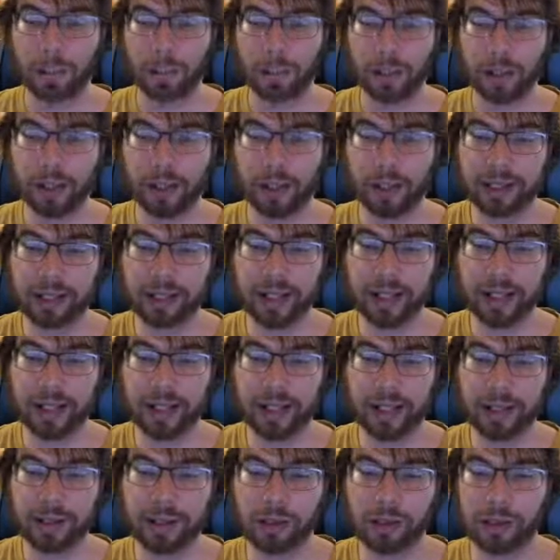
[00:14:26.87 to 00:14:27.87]
This
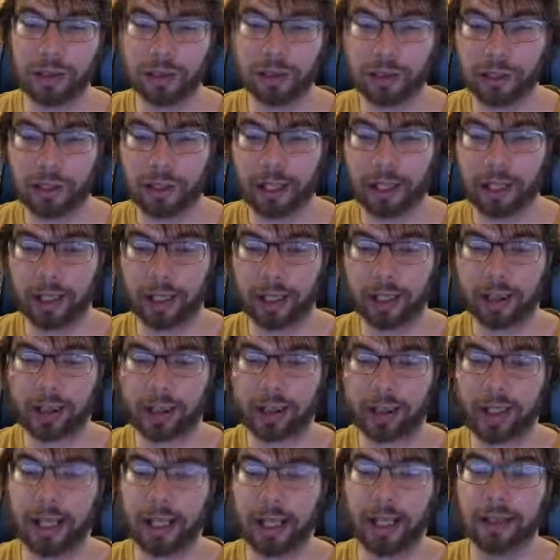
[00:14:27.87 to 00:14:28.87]
guy can
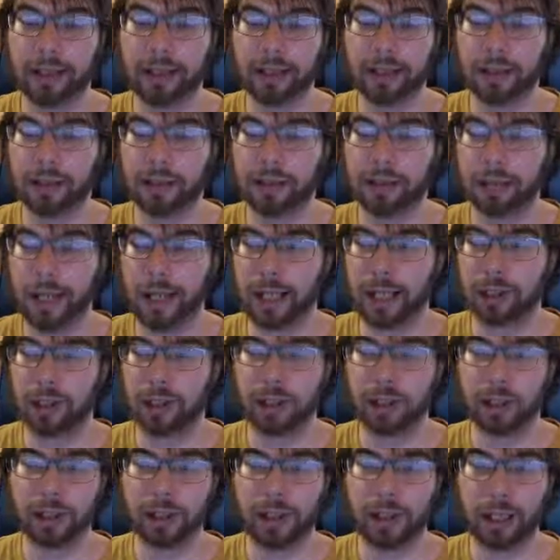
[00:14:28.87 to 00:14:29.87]
add the Magna
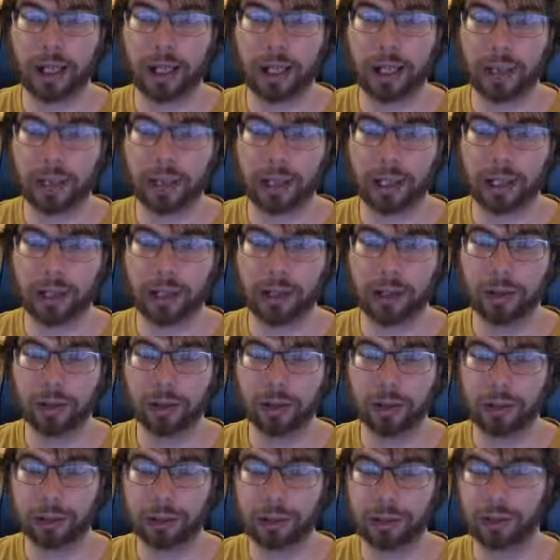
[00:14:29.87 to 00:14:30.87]
Warrior guy right
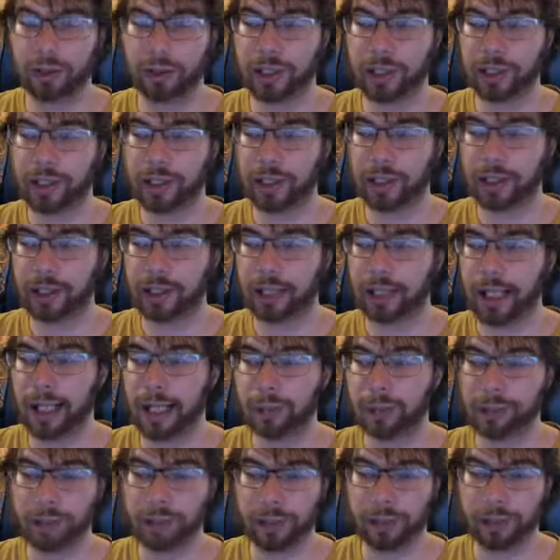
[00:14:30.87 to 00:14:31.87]
here, Berserkion. He can
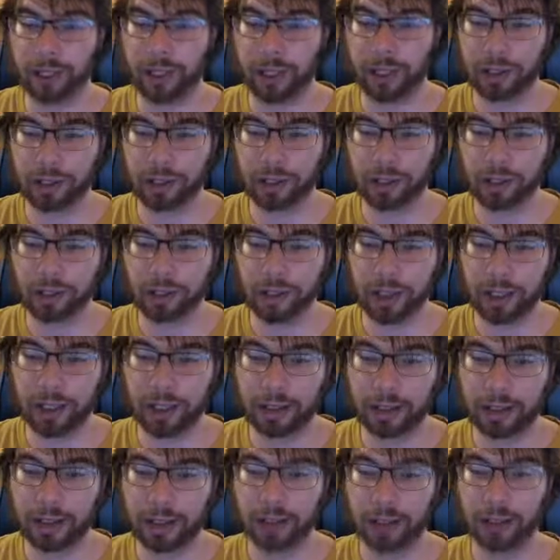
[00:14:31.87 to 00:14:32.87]
add Berserkion to the
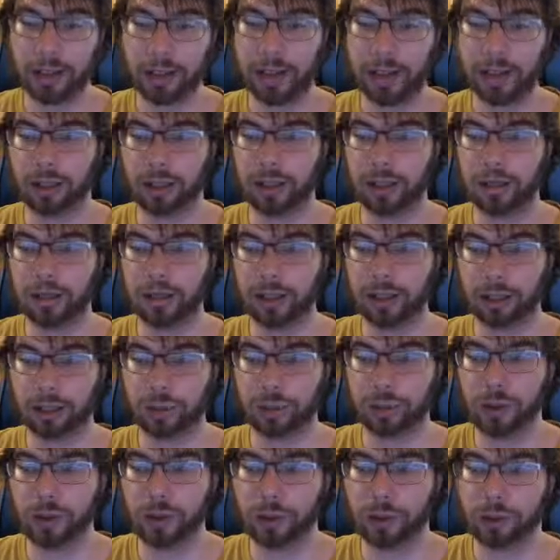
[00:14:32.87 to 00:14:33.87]
hand, which
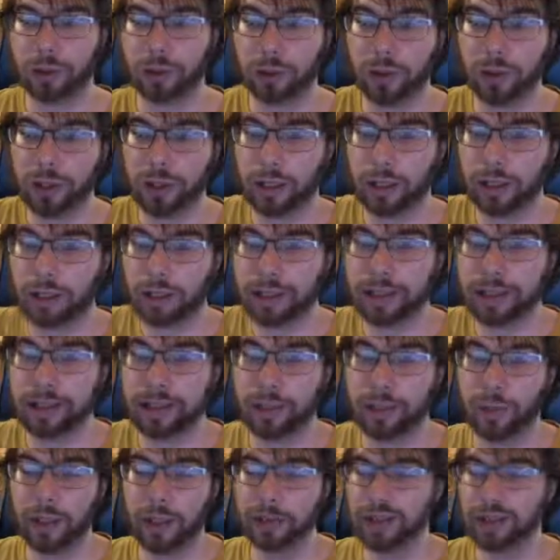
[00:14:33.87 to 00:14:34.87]
will give you an
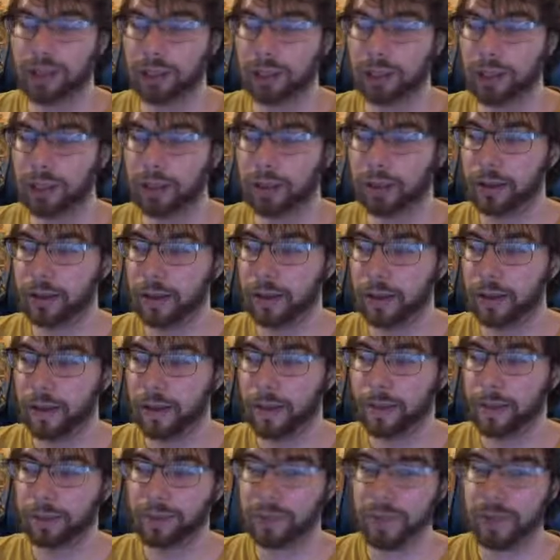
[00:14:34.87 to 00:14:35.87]
easy way of summoning it.
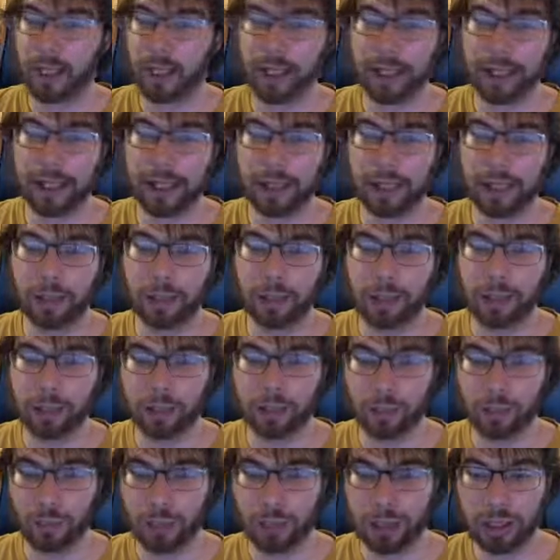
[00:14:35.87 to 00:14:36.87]

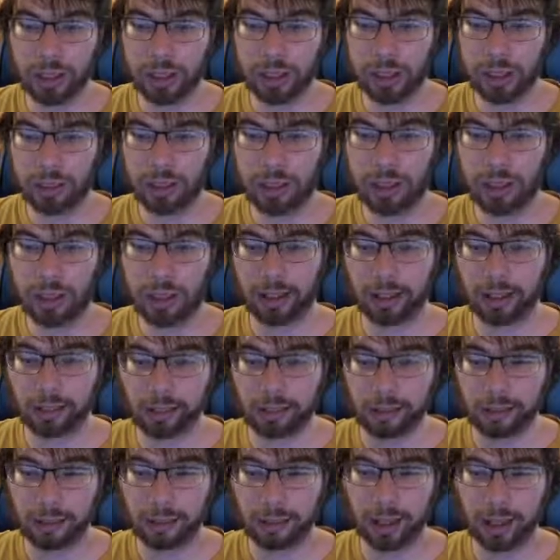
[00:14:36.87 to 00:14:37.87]
Gamma will
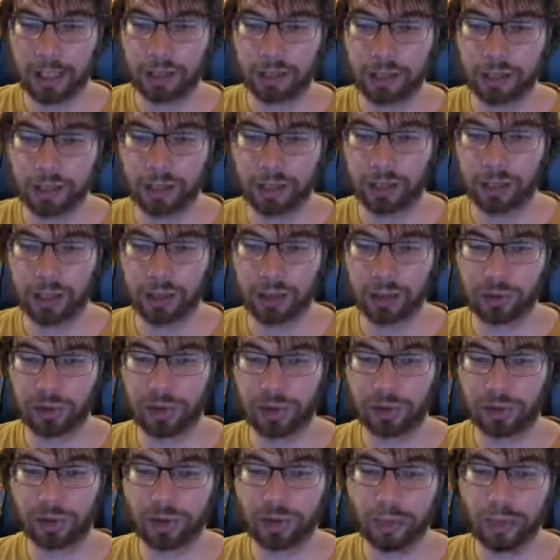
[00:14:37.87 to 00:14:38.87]
allow you to special
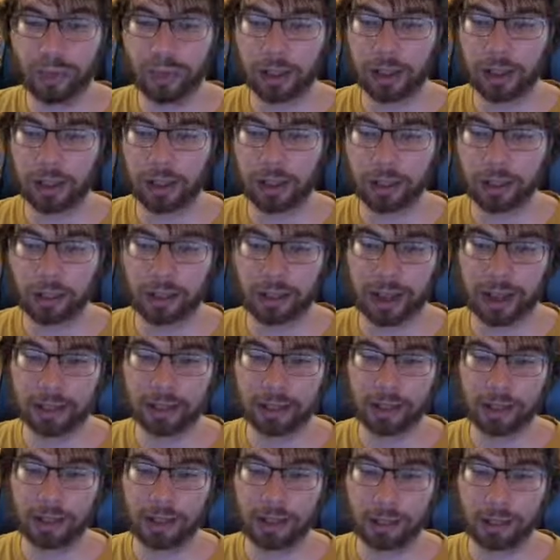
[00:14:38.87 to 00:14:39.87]
summon another
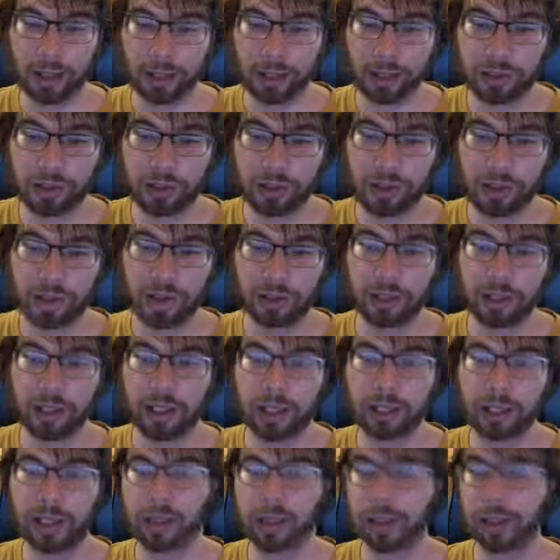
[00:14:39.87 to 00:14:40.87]
Magnet Warrior monster from your
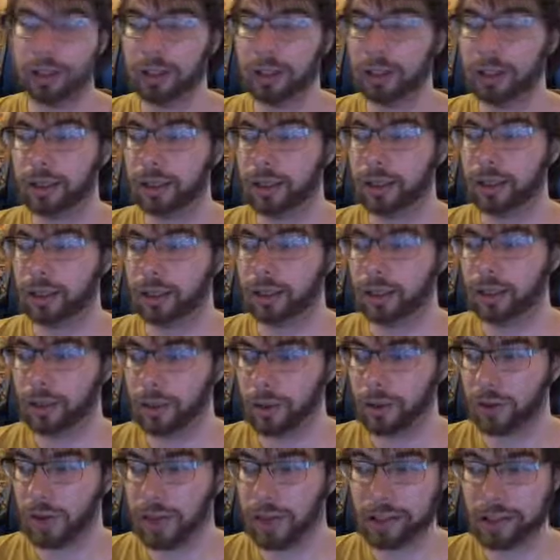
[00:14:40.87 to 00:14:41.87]
hand.
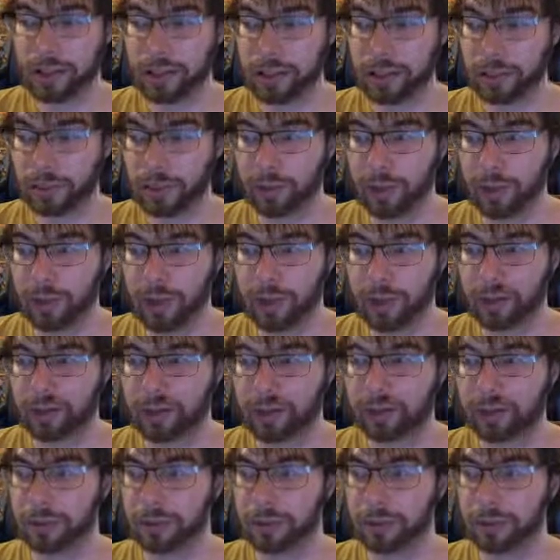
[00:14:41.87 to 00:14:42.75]
So I think that's pretty nice.